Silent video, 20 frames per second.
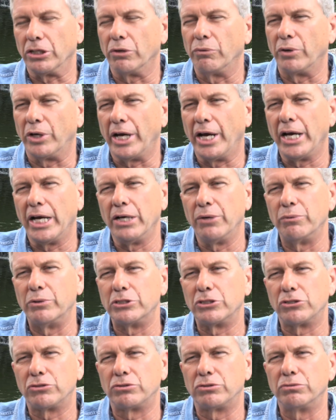When I was
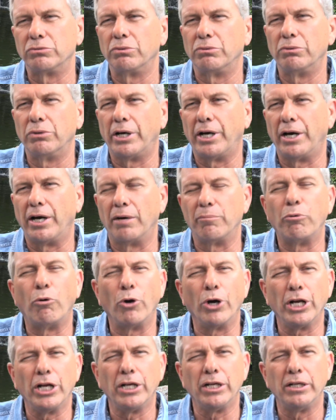
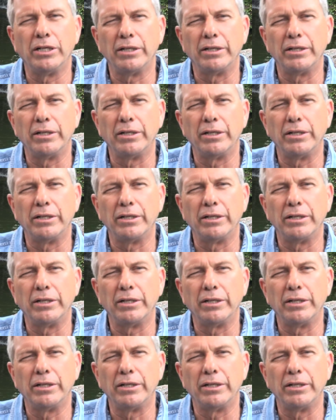appointed,